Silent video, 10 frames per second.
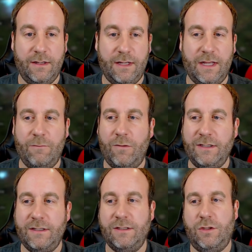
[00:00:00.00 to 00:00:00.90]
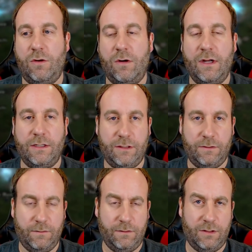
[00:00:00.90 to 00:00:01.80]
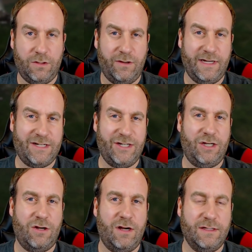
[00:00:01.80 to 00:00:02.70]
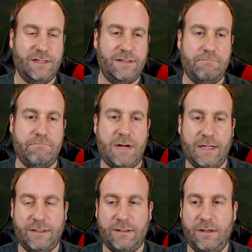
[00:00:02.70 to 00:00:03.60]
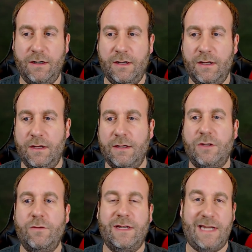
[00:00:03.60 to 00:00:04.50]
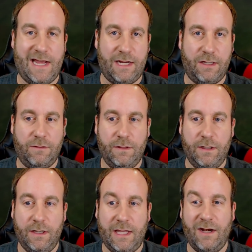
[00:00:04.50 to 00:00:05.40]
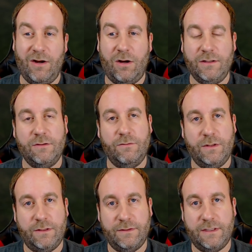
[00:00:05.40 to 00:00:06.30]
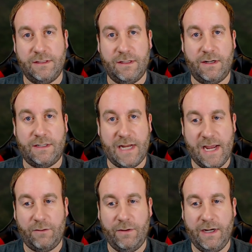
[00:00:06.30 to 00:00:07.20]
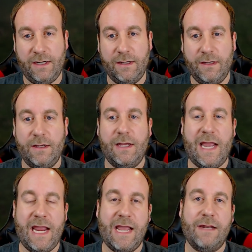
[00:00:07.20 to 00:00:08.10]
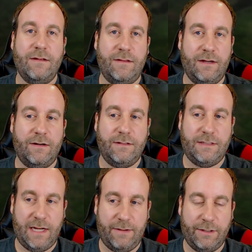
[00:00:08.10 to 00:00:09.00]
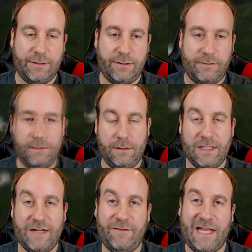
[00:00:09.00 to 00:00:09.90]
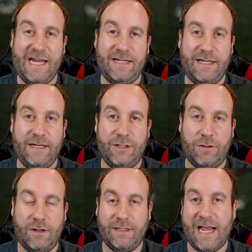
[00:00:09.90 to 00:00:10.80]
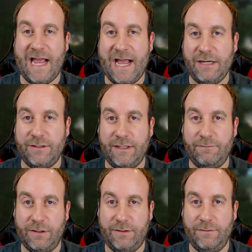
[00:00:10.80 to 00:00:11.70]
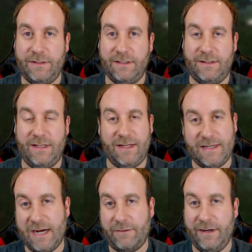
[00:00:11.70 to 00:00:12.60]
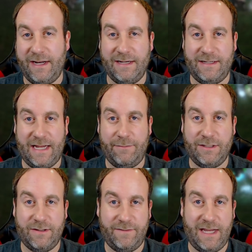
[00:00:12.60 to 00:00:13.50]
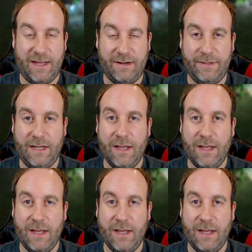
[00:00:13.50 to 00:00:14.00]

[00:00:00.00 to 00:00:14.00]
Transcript: And what does taunt do? Taunt actually causes the monster to attack you, and it also reduces their attack rating and their damage. Level 18 taunt actually reduces the attack rating and damage of the enemy